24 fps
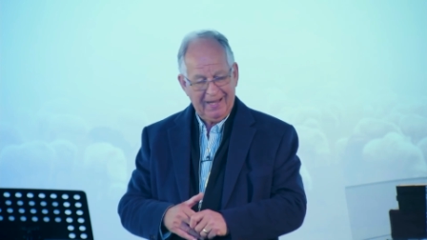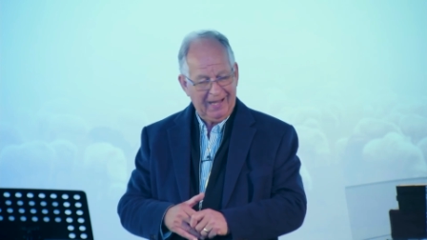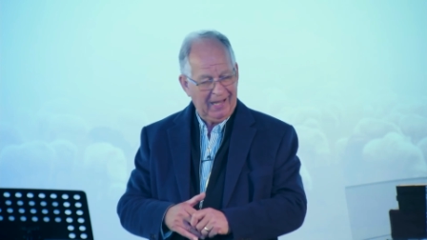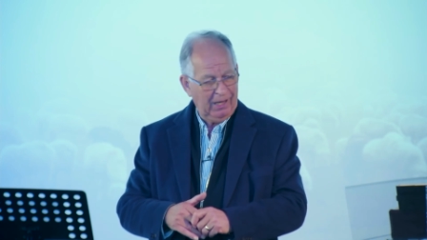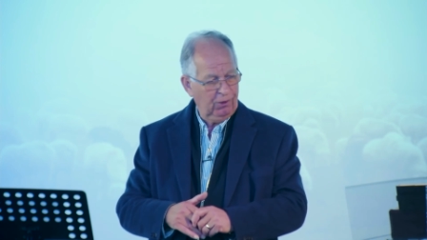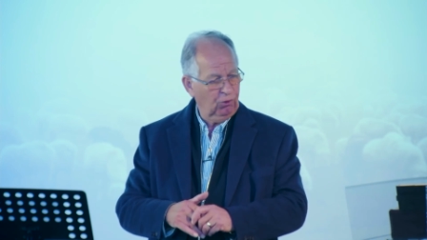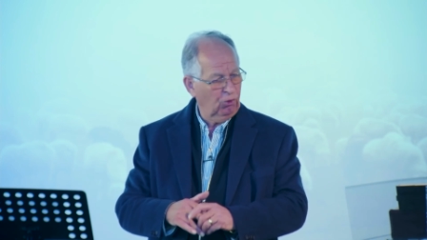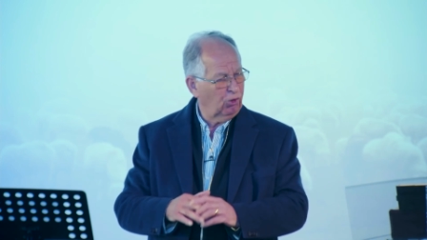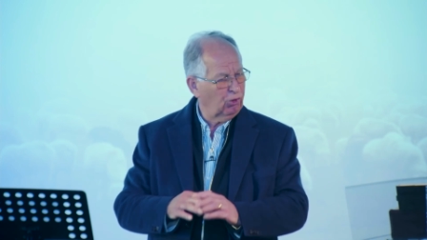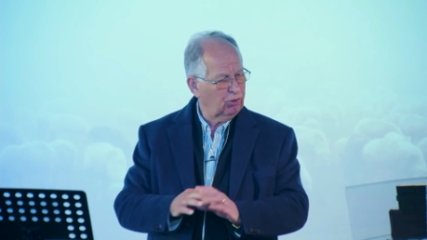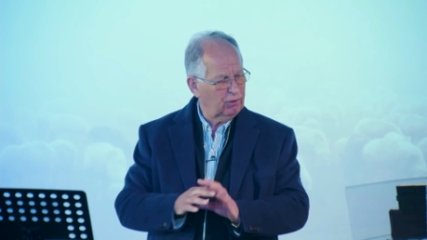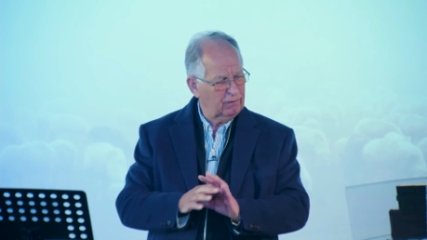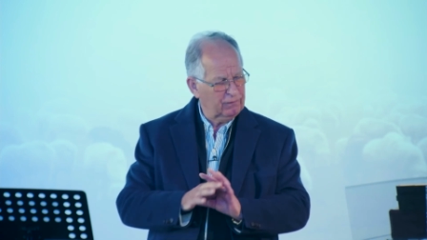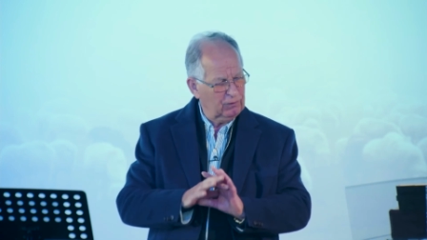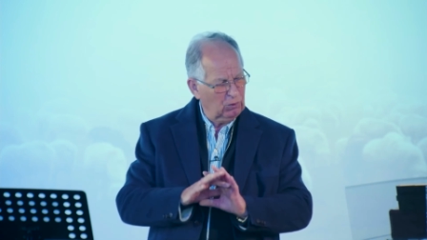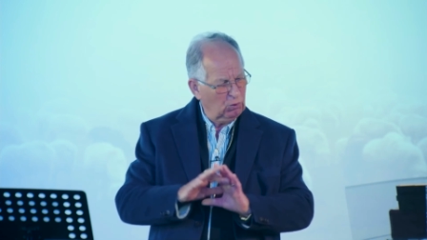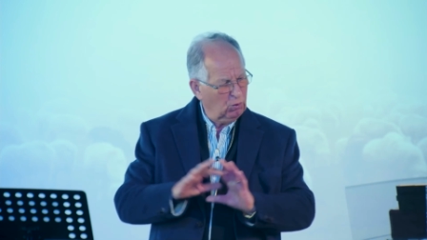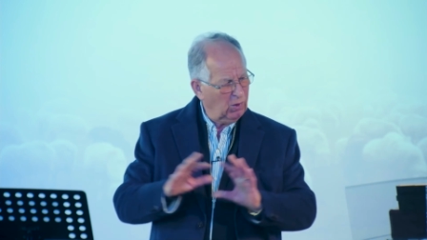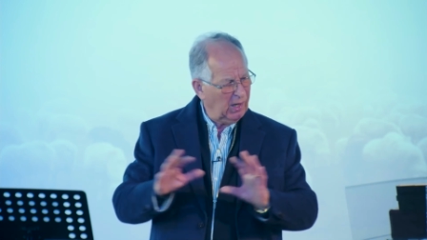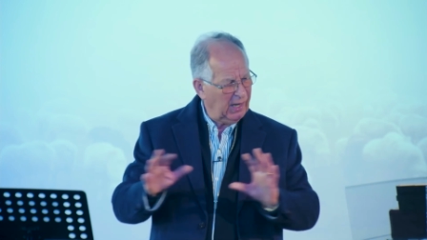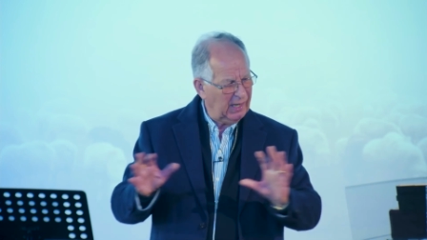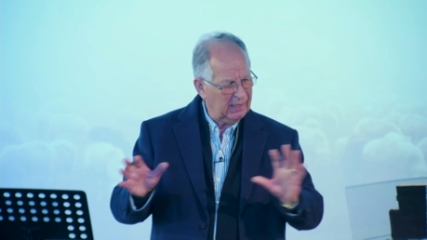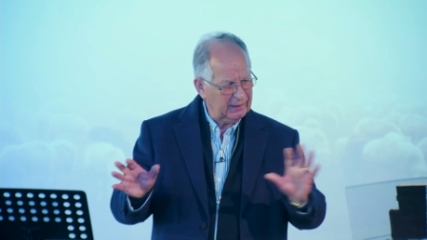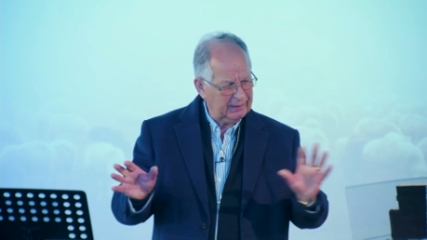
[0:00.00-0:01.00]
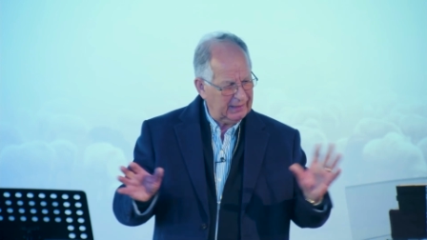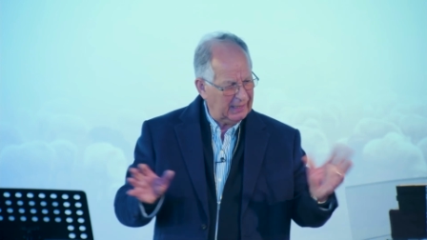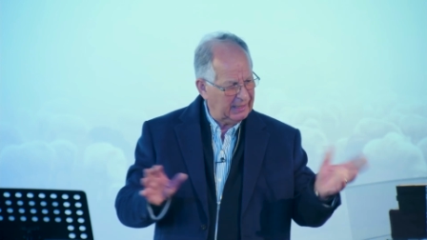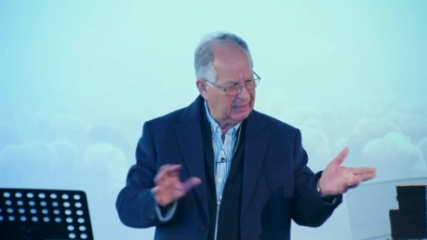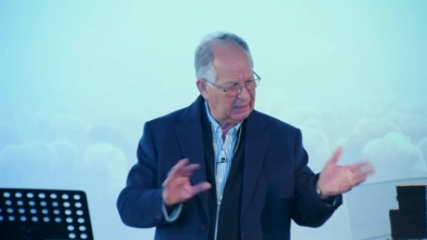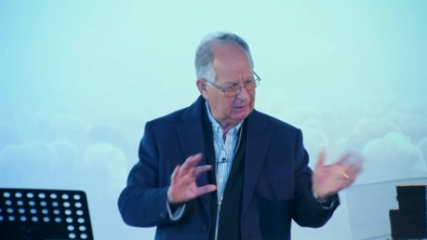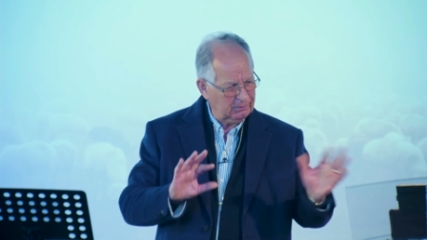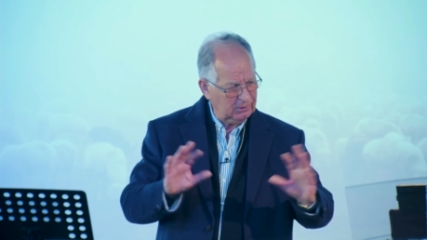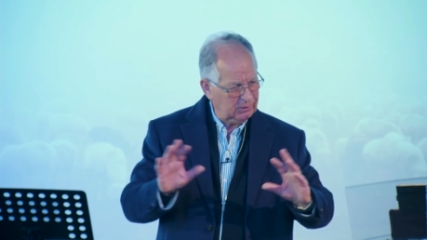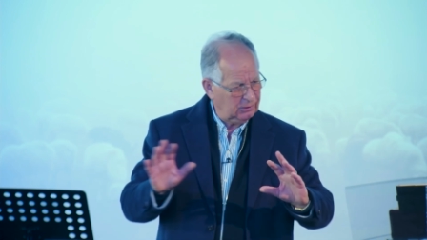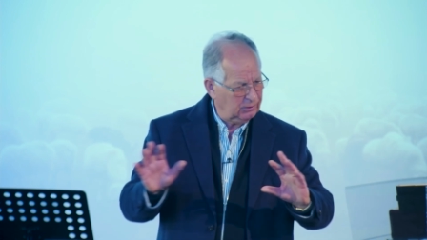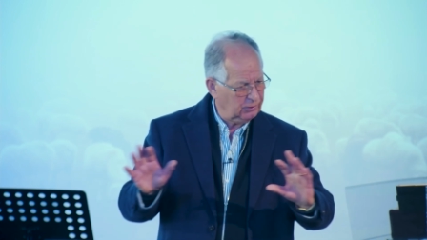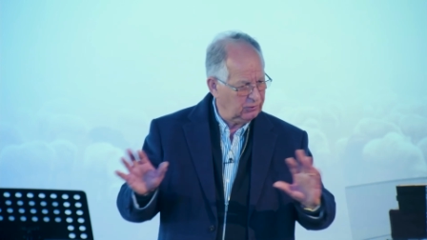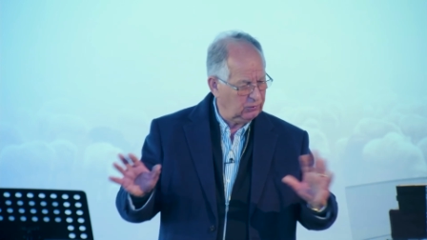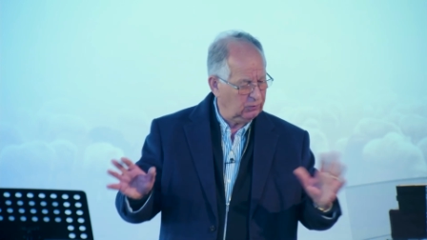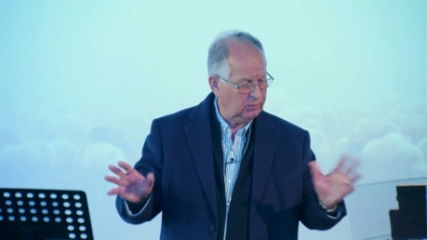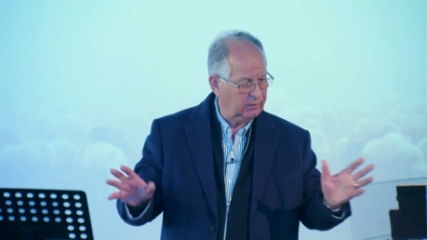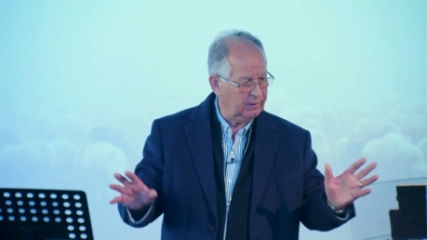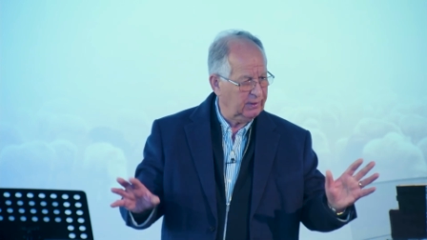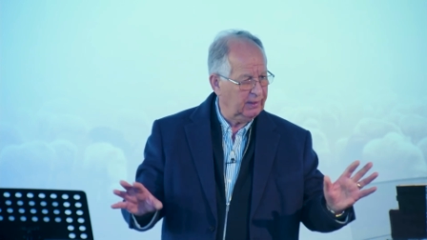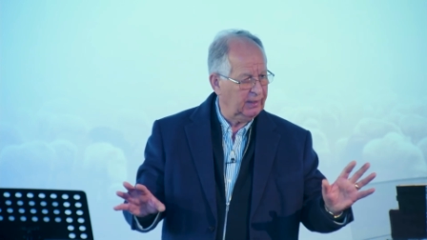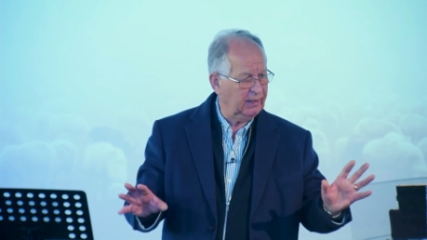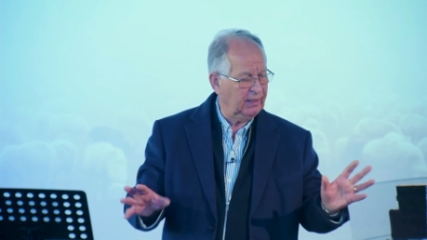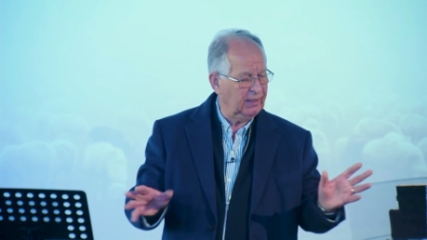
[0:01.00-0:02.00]
And all of the wild animals
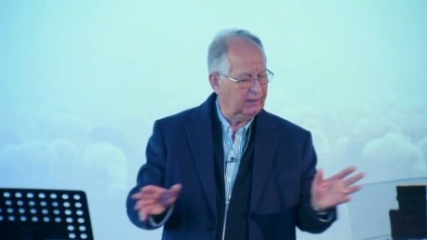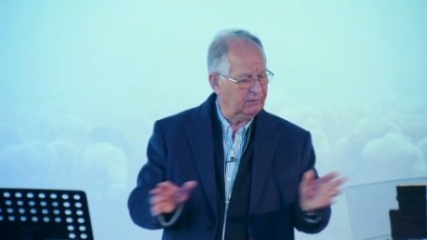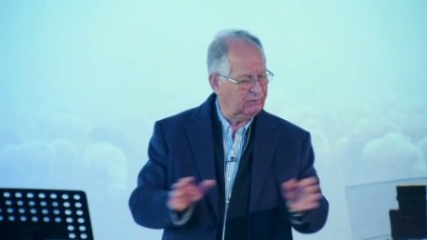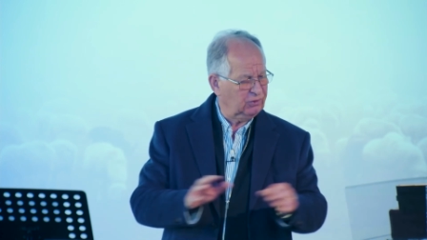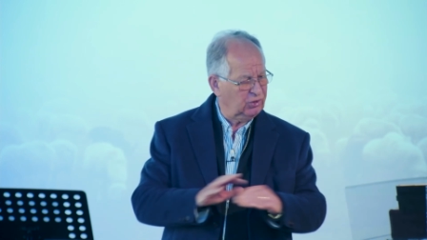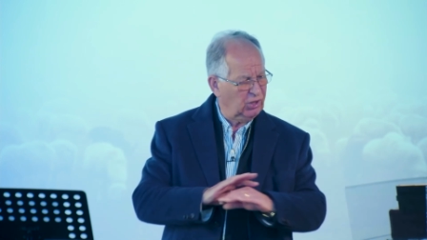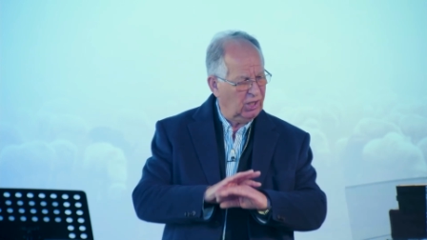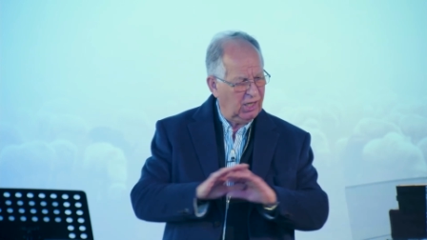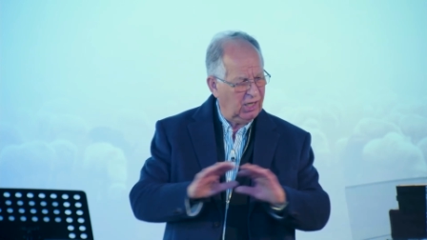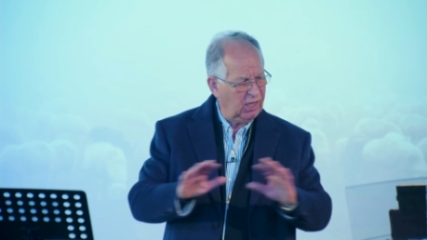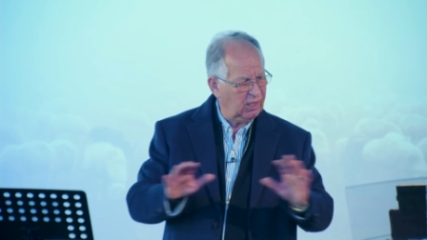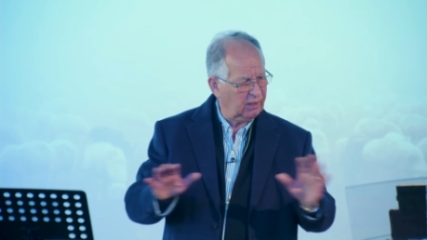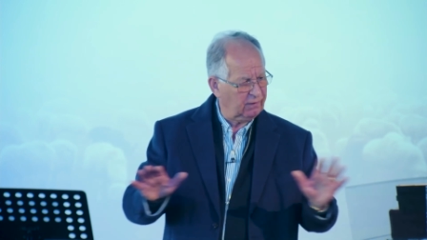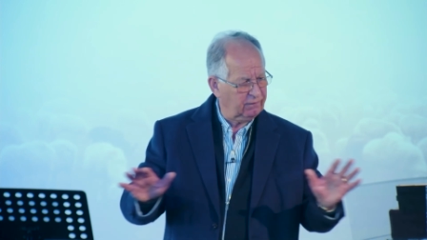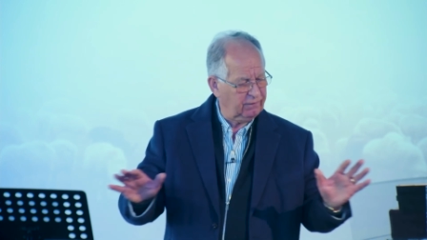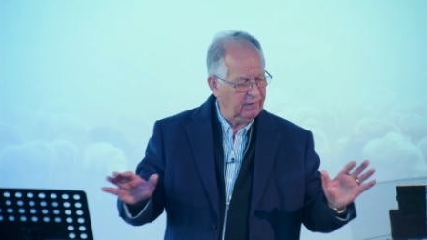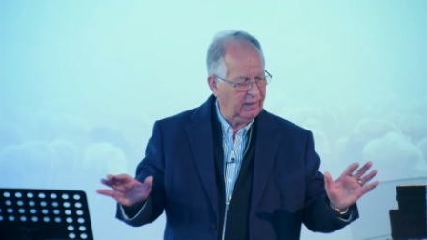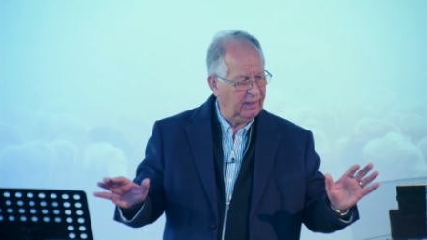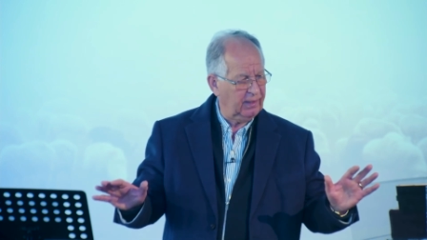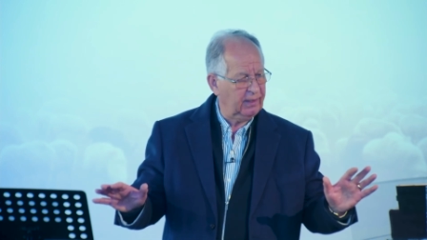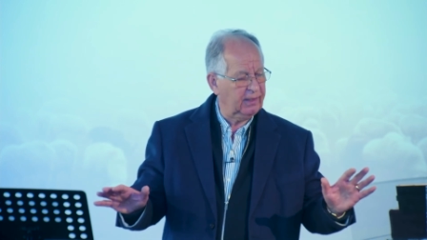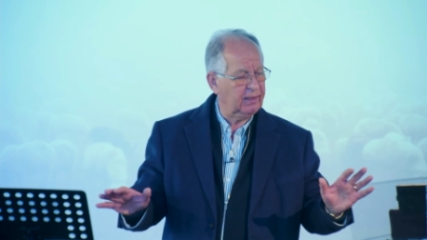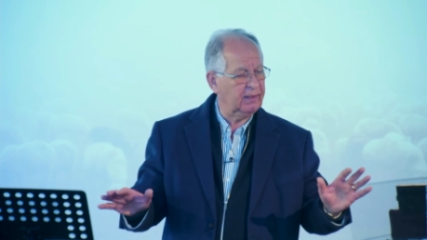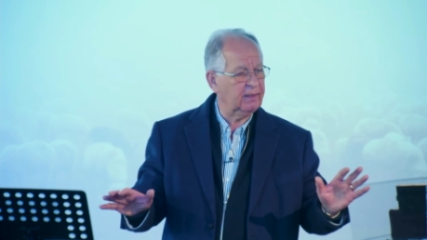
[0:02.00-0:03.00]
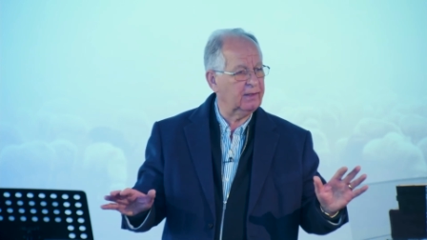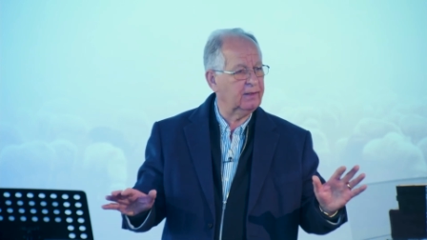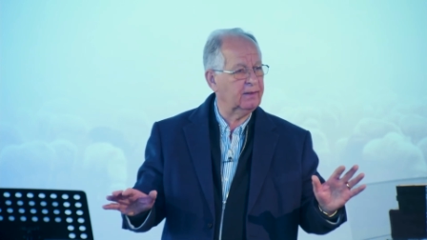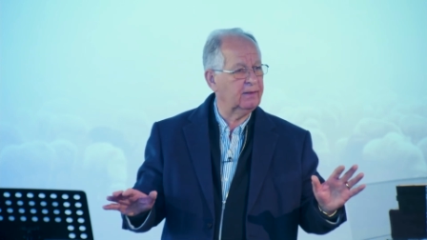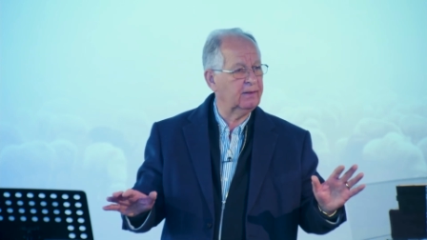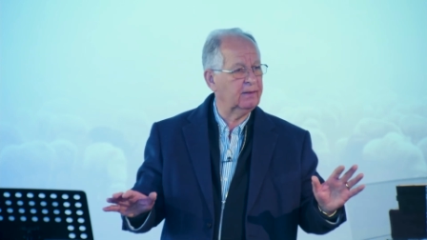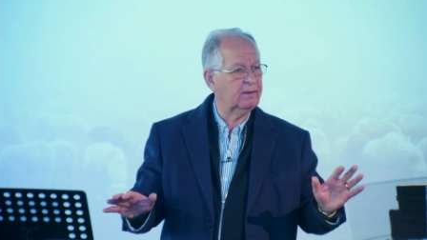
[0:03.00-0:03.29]
were there, dark valley.